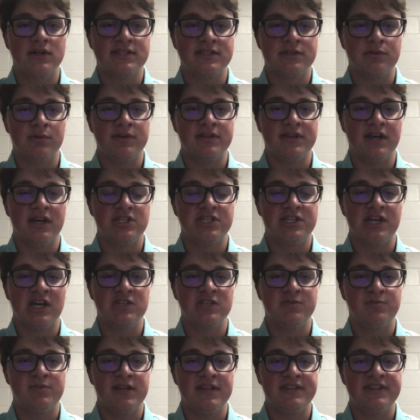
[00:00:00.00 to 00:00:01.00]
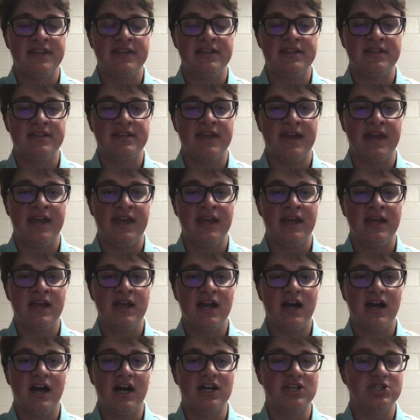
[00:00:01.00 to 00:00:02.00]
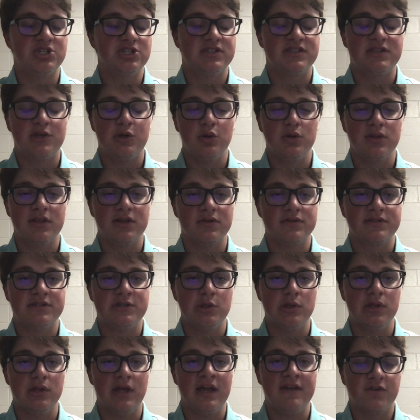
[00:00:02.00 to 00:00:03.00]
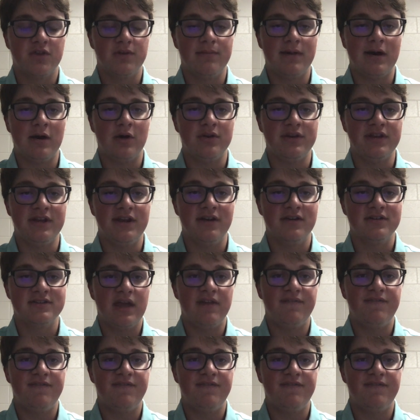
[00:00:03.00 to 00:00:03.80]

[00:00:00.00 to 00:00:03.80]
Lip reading: and 3 touchdowns, but at the end of the day, just a little too late for the Mountaineers,